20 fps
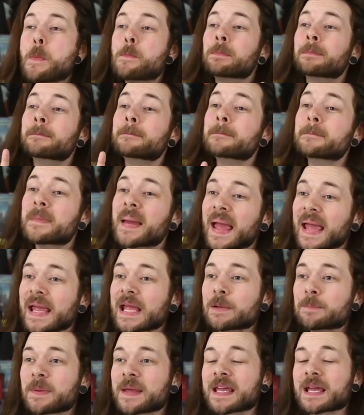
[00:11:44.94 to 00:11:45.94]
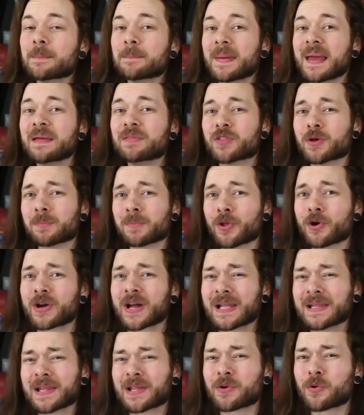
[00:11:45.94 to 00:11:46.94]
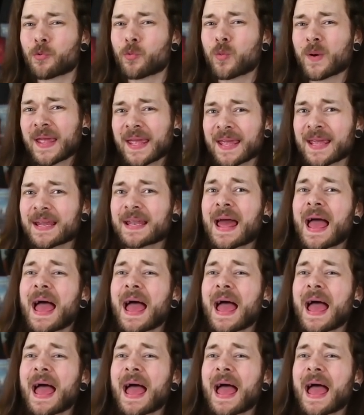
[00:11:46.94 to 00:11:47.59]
Maybe it made them look a little weird,